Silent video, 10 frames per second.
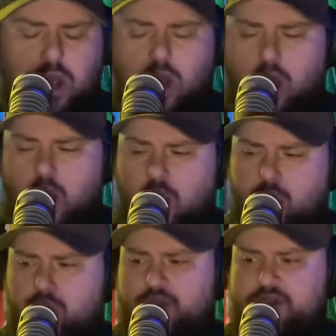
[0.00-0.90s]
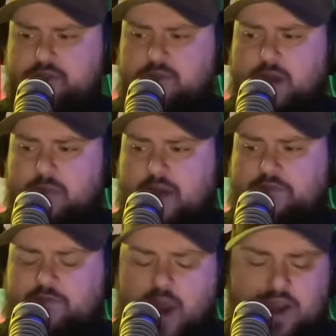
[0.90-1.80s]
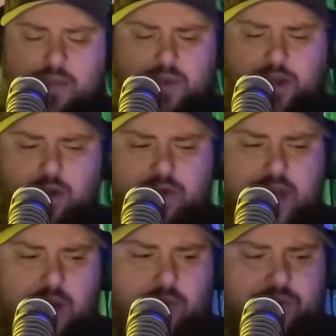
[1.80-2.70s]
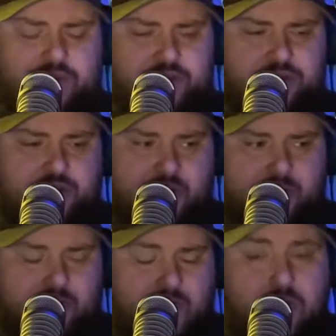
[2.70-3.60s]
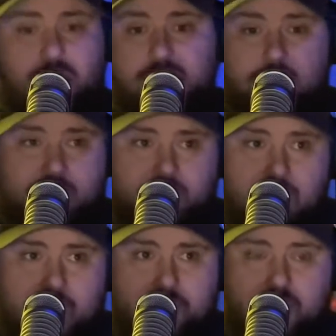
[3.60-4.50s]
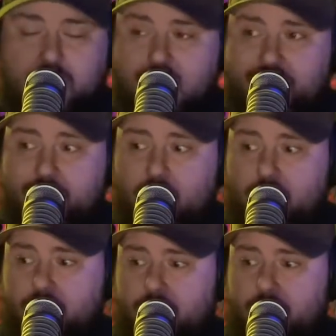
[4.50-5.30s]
Oh, they're my friend. I'm going to go down with the ship. Somebody grab me a lifeboat.